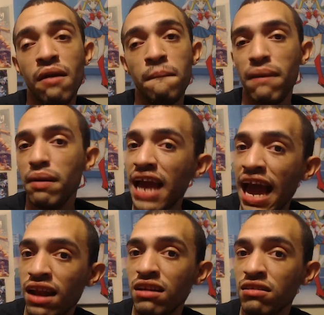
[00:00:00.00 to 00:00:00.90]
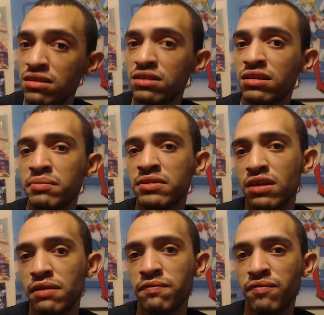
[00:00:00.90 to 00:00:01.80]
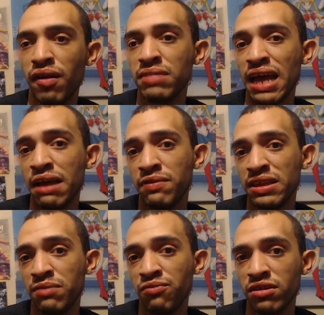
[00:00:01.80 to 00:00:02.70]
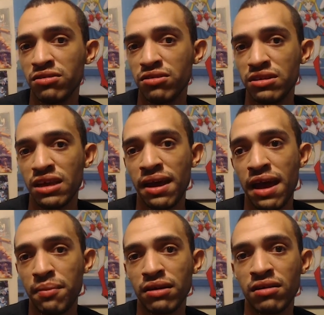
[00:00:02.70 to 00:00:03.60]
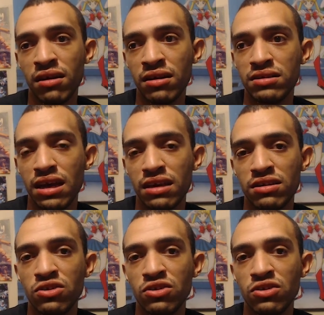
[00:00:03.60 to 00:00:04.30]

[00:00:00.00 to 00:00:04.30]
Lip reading: Maybe add a little some stuff from Death Within Brotherhood that everybody could understand.